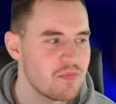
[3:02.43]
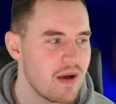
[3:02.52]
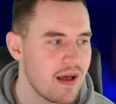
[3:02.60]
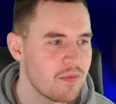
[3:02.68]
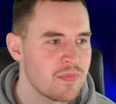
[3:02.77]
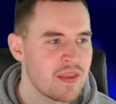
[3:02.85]

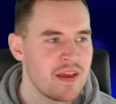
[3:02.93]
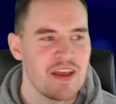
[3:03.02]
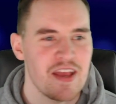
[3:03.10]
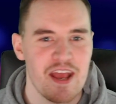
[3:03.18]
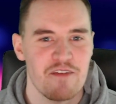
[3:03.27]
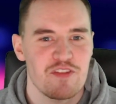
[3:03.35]
well,
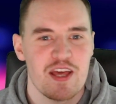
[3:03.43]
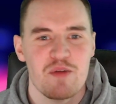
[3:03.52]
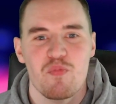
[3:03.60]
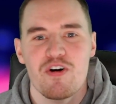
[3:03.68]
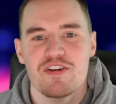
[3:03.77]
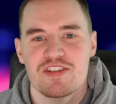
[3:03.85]
if they
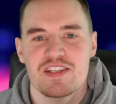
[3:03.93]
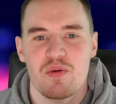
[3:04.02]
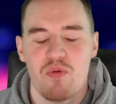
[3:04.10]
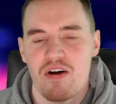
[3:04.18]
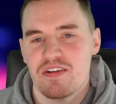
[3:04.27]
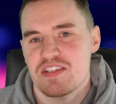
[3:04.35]
were
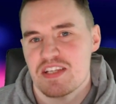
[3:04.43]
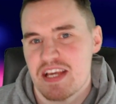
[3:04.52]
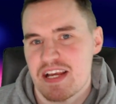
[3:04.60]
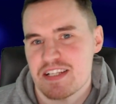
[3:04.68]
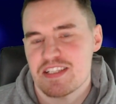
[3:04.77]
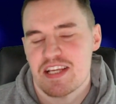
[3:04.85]
still on
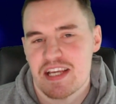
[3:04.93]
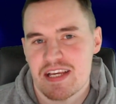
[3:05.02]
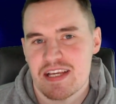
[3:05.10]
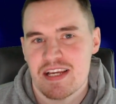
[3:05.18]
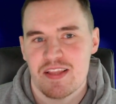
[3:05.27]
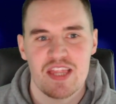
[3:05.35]

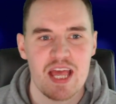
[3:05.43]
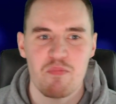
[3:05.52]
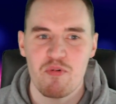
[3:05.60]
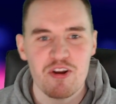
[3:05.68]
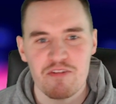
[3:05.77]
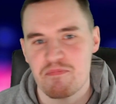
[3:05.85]
TNT, they
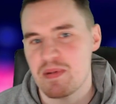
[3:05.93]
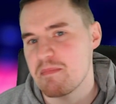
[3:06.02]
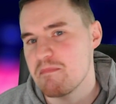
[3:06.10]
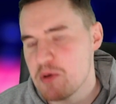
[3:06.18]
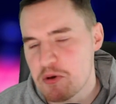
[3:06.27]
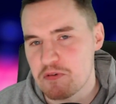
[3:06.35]
would have been
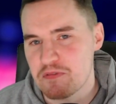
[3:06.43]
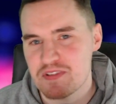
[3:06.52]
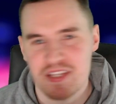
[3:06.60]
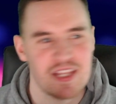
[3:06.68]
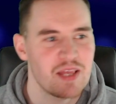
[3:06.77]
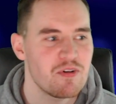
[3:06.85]

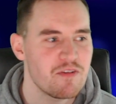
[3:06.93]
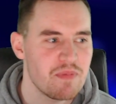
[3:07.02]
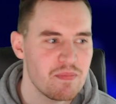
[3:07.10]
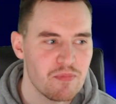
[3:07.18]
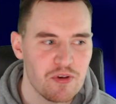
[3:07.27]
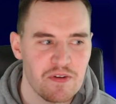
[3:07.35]
moved. They would have
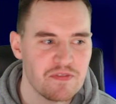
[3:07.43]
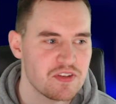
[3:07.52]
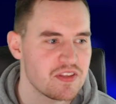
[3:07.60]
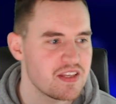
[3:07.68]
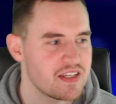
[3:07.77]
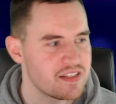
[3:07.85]
been moved
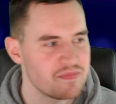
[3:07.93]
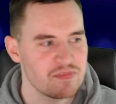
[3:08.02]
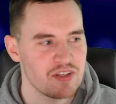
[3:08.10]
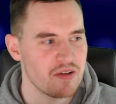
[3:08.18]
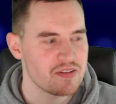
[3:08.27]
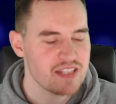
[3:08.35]
to this,
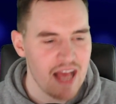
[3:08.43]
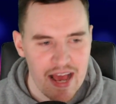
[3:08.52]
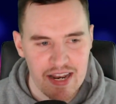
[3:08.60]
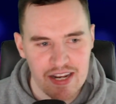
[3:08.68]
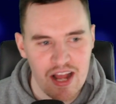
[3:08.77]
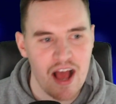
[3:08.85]
you know,
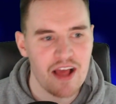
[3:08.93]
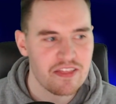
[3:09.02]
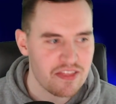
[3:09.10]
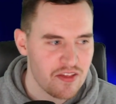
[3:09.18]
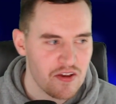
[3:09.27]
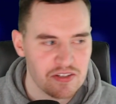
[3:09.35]
Saturday night,
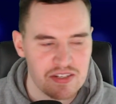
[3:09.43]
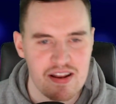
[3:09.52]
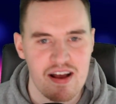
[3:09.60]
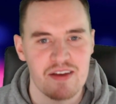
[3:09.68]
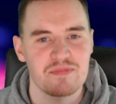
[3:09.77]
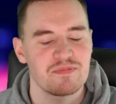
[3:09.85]
Thursday
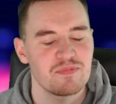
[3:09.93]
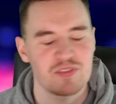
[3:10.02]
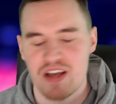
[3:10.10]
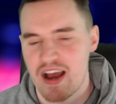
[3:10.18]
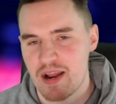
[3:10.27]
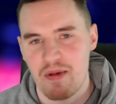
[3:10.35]
night,
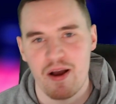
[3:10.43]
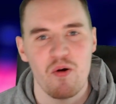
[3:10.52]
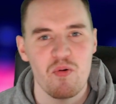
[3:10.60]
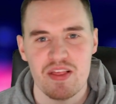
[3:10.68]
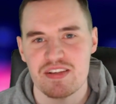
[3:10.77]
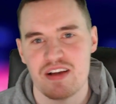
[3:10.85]
Dynamite,
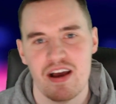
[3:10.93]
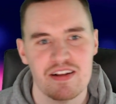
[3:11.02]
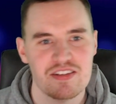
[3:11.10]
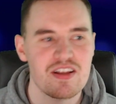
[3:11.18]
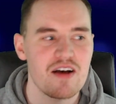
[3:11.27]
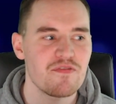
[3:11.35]
all this kind
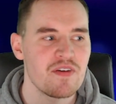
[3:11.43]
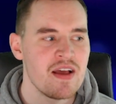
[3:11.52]
of stuff.